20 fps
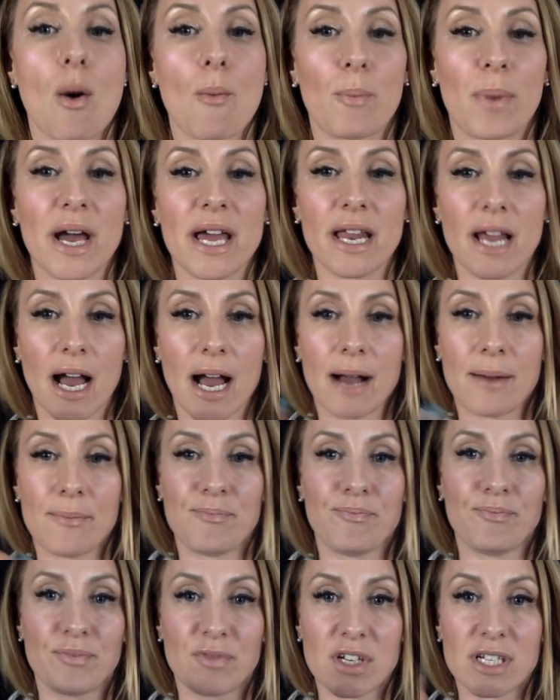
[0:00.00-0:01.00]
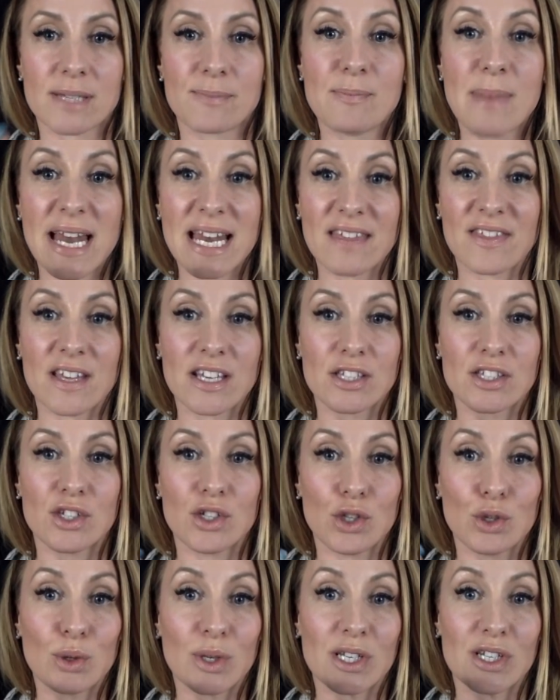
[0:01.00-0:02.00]
But um, there's many things
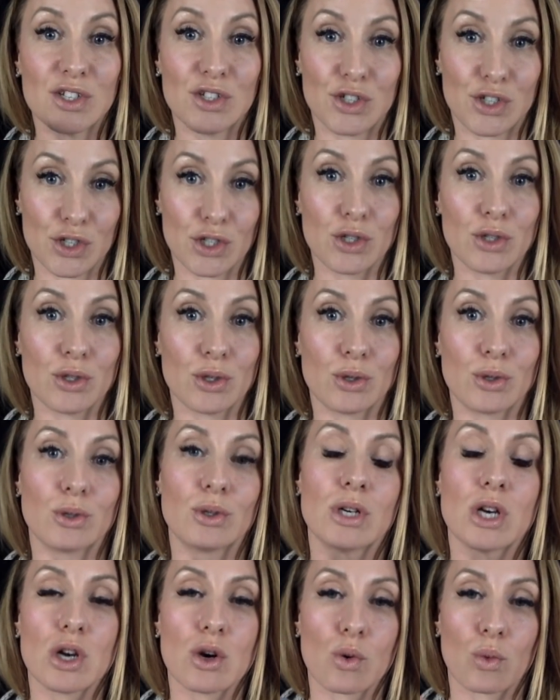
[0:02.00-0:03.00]
that you can do